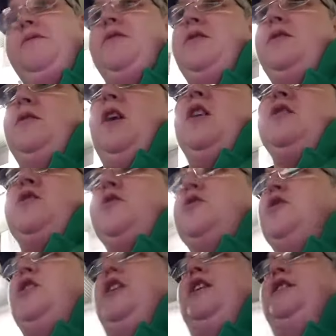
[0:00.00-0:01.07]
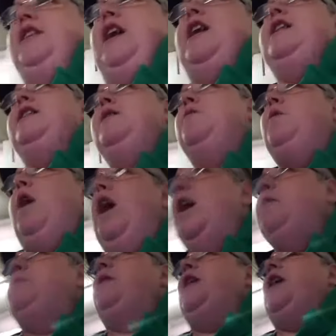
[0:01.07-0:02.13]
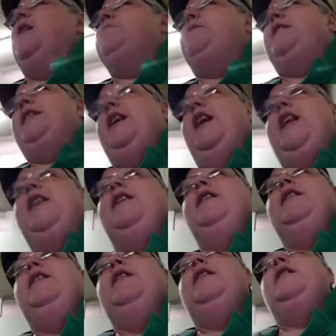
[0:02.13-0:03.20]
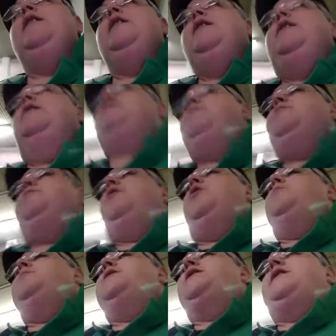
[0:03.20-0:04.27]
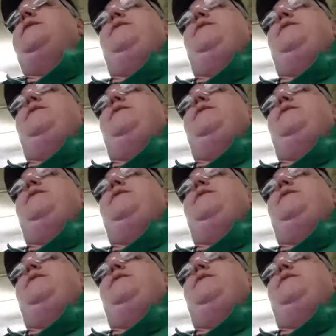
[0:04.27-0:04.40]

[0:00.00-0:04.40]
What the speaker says: Not sure exactly why, but I've been getting moments of